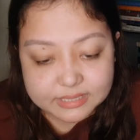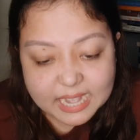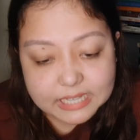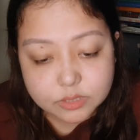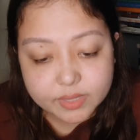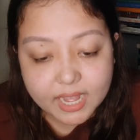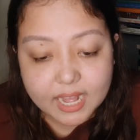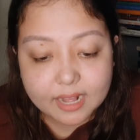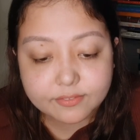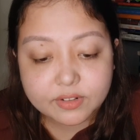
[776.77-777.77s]
Next, we
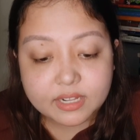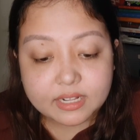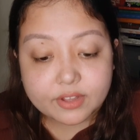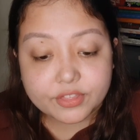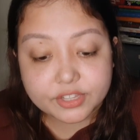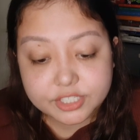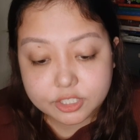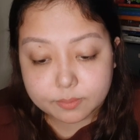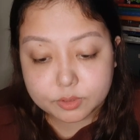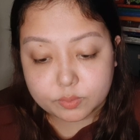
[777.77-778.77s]
have The
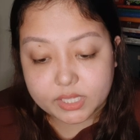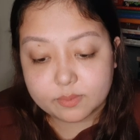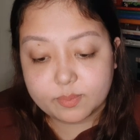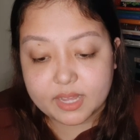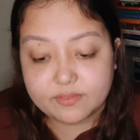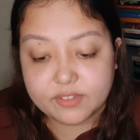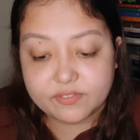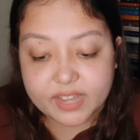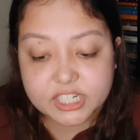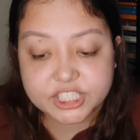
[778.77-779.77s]
Subtweet by Vivek